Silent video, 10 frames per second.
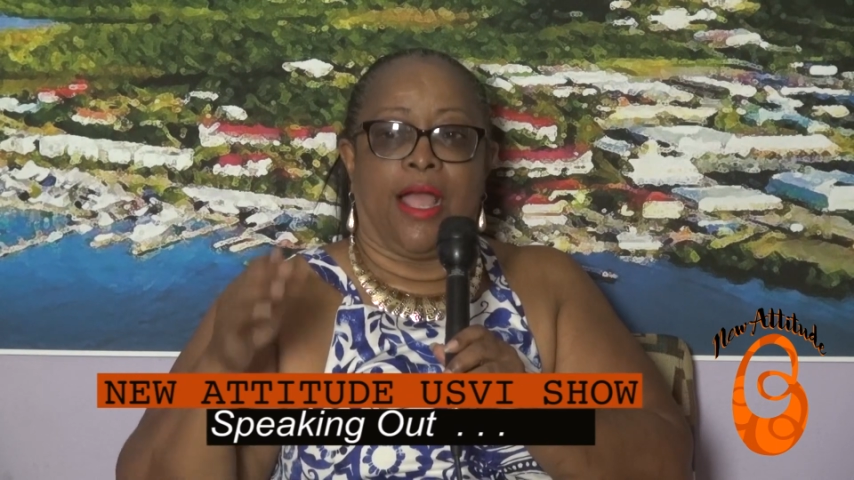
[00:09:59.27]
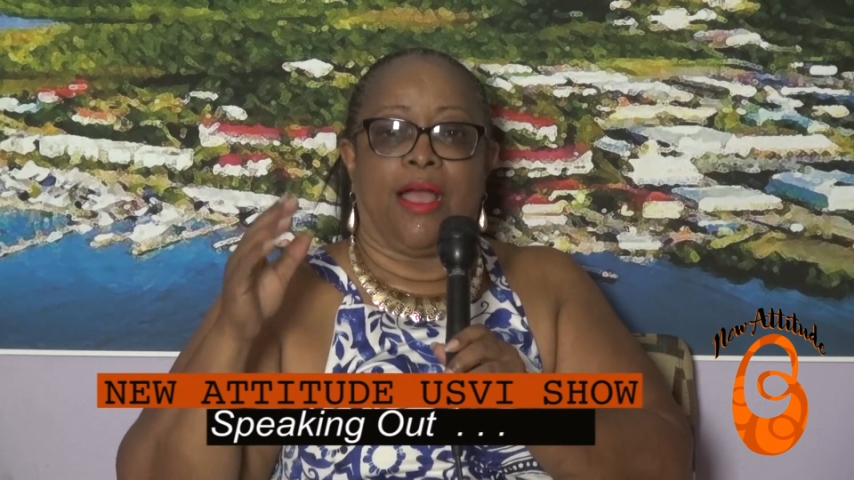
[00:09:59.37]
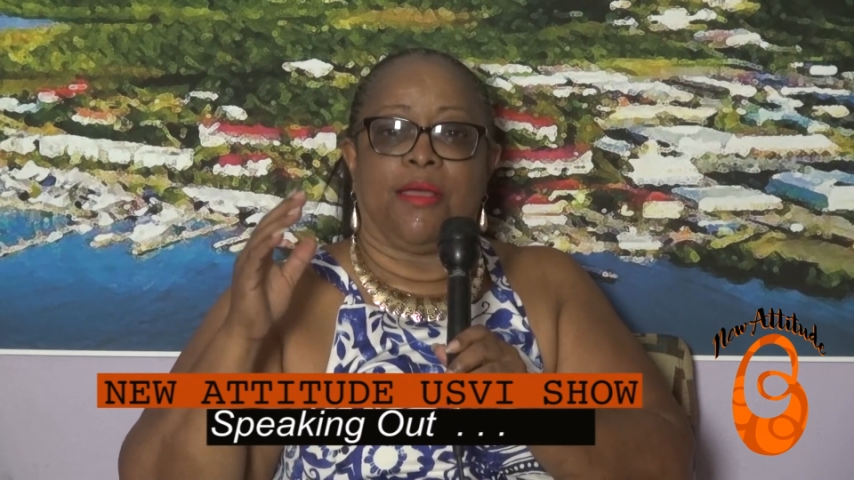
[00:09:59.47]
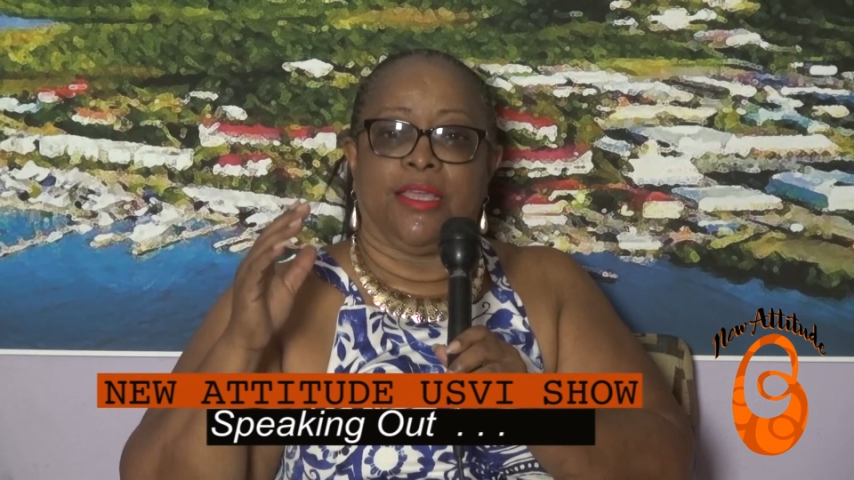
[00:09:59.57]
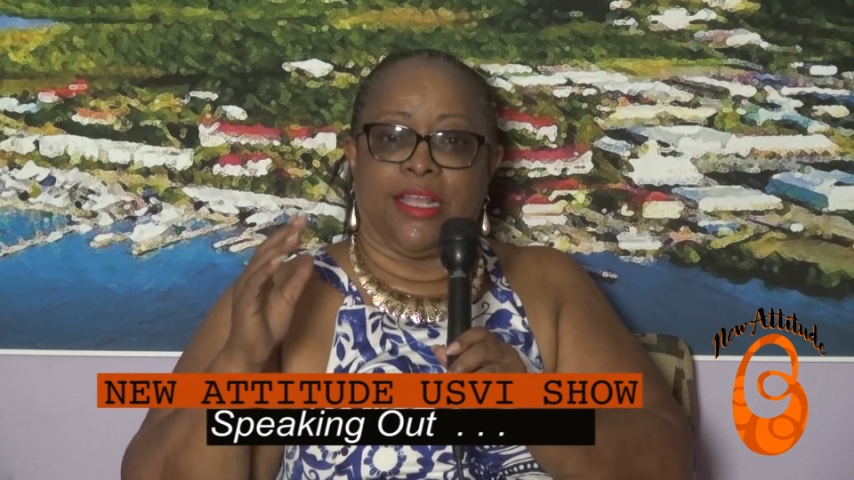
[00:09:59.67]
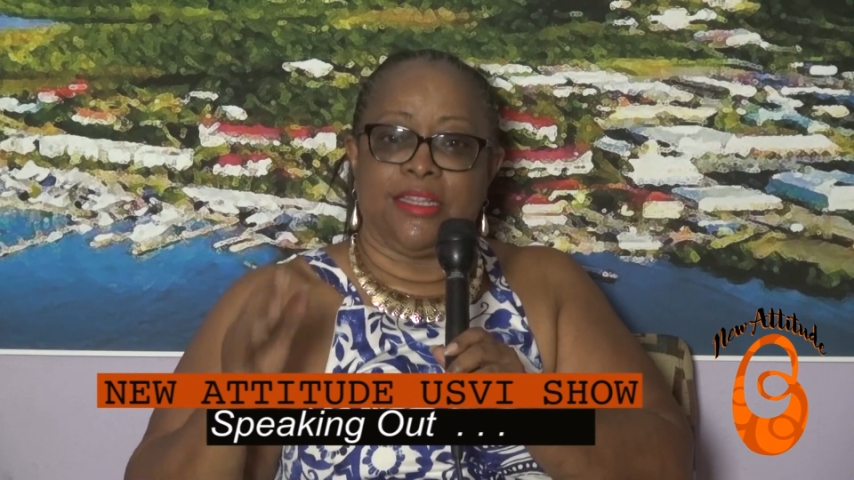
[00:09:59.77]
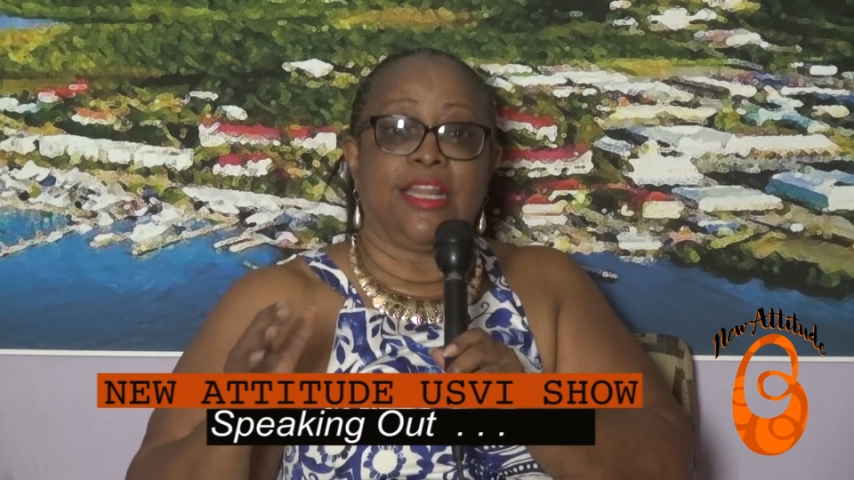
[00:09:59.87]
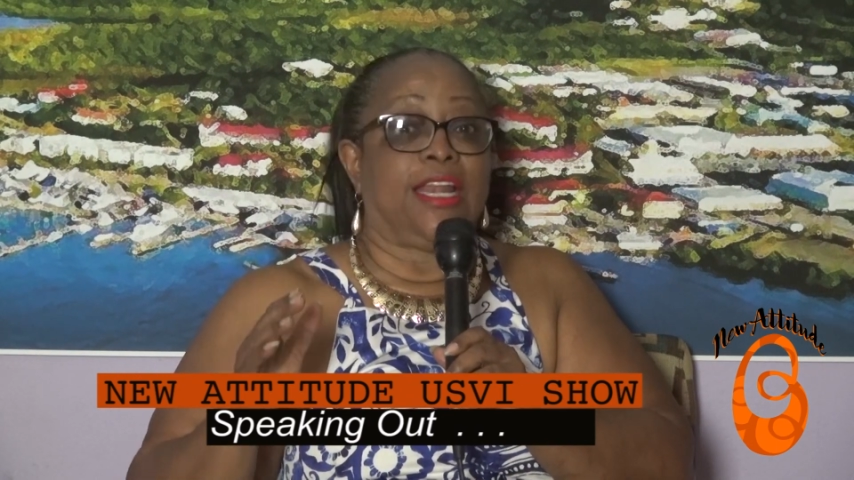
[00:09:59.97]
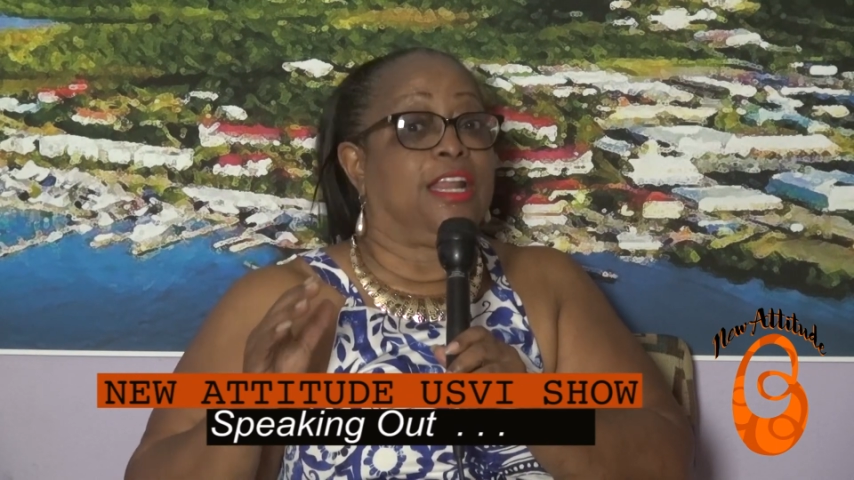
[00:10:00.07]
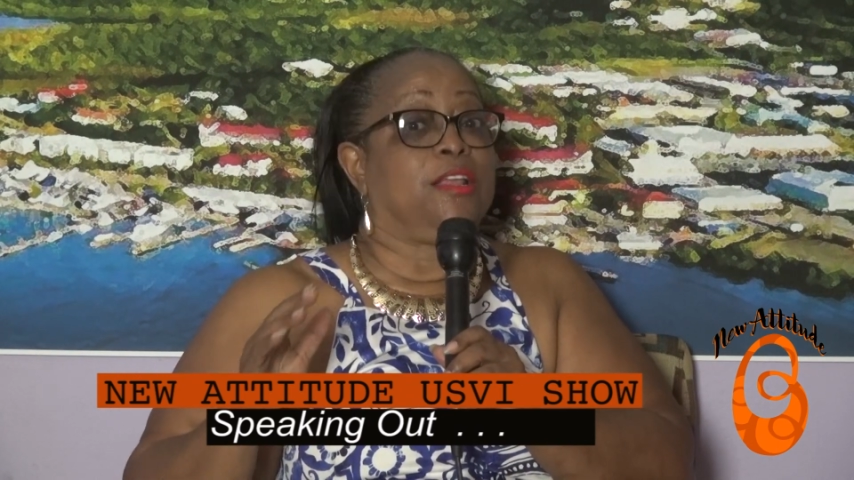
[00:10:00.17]

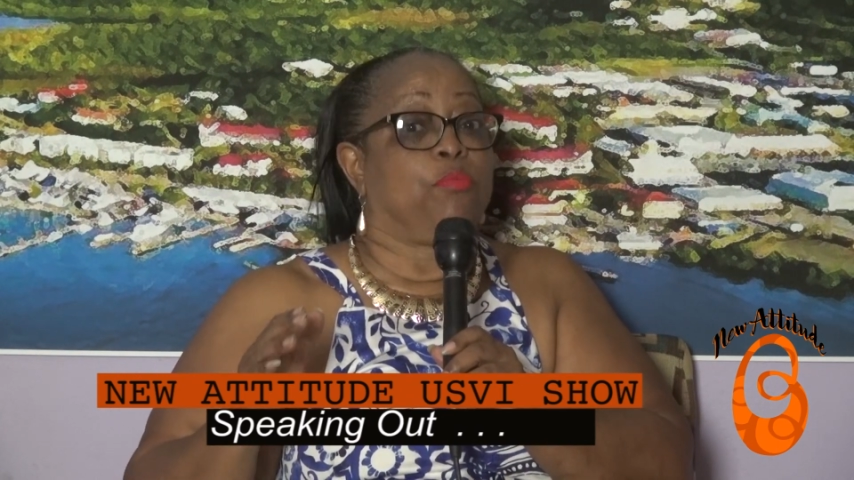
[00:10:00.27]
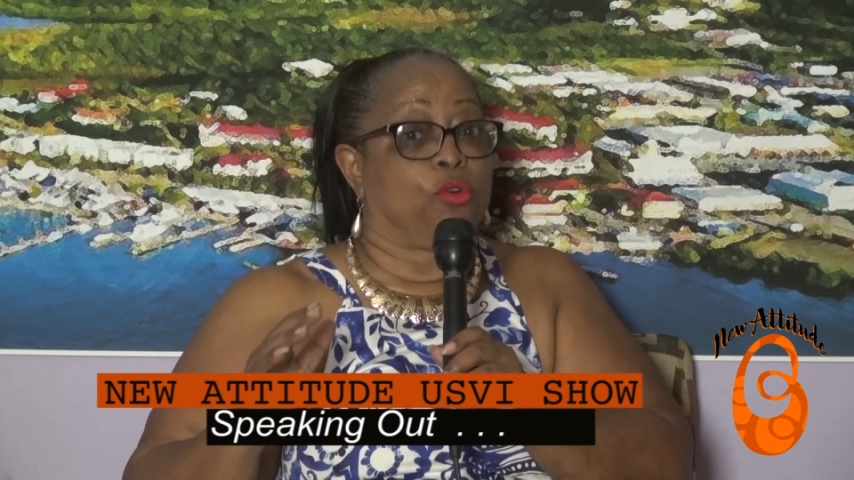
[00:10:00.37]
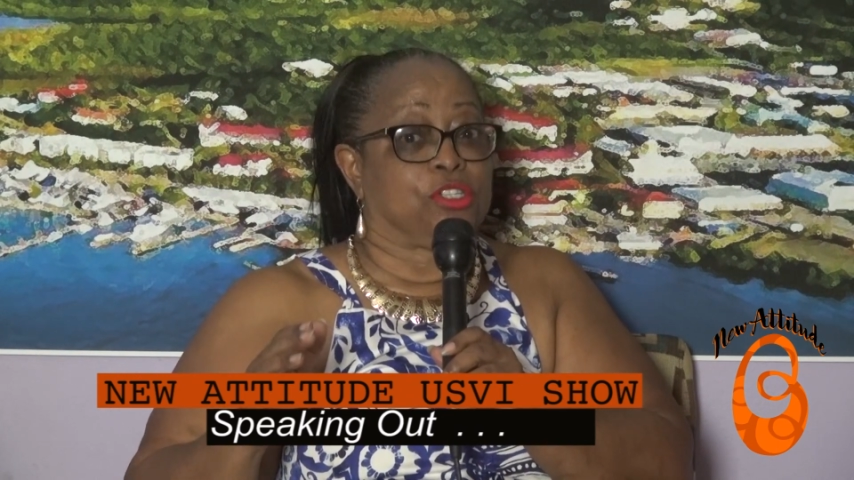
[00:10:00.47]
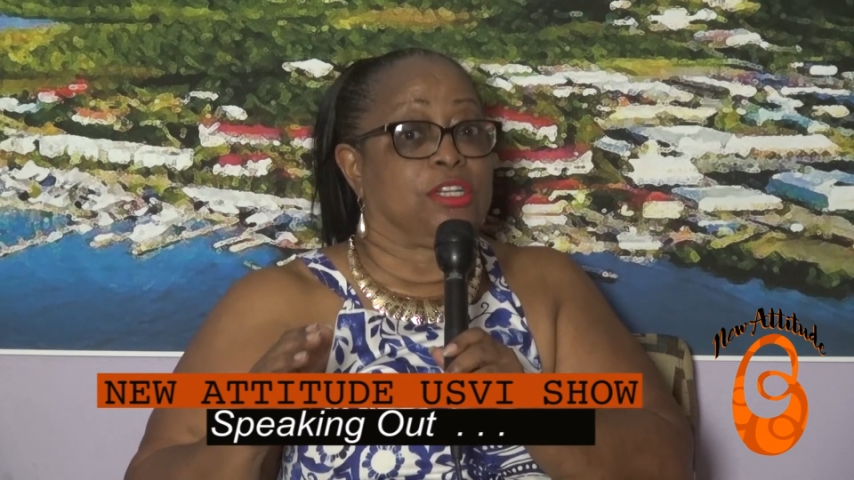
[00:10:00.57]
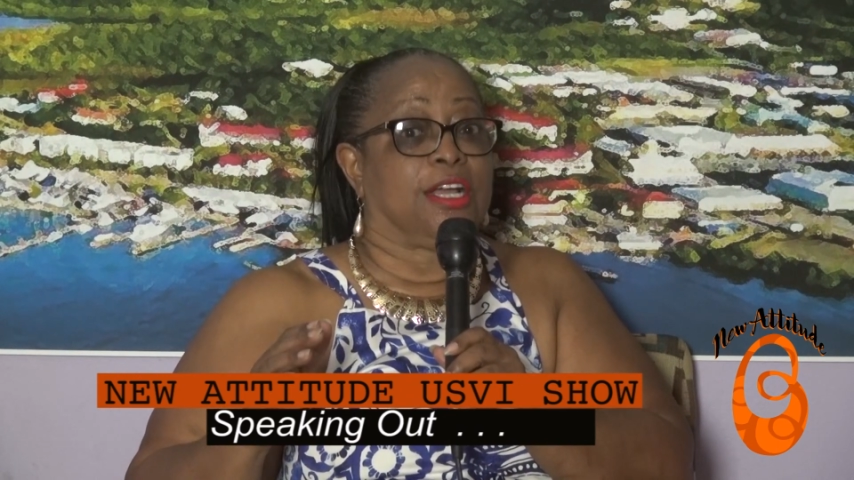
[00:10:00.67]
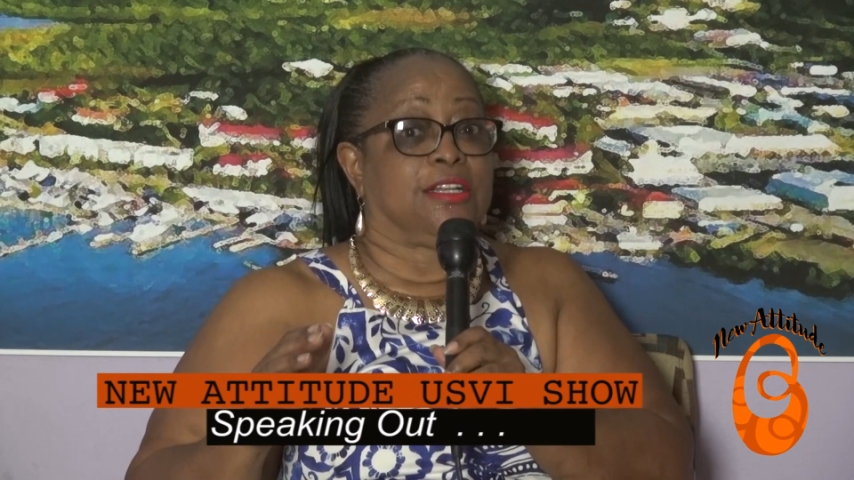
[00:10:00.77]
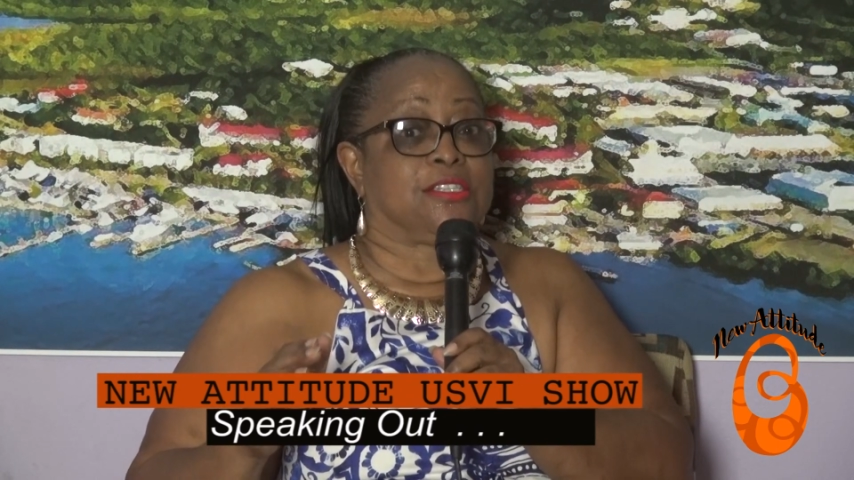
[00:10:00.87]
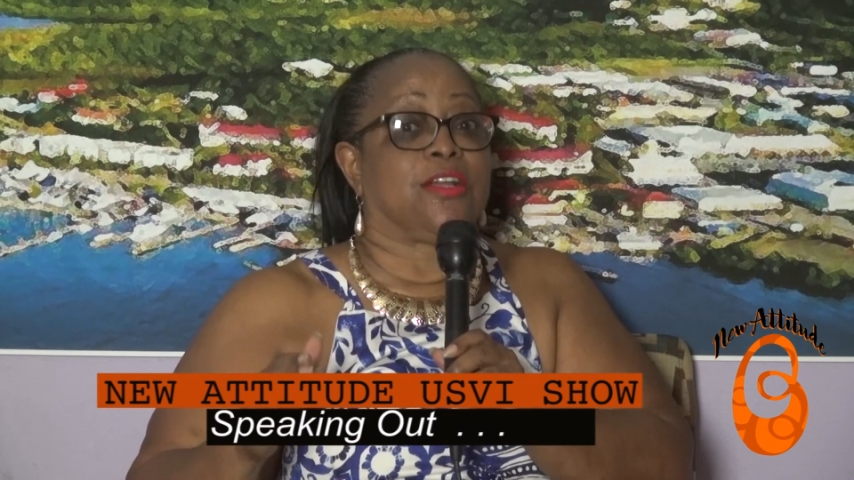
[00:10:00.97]
Getting a little emotional,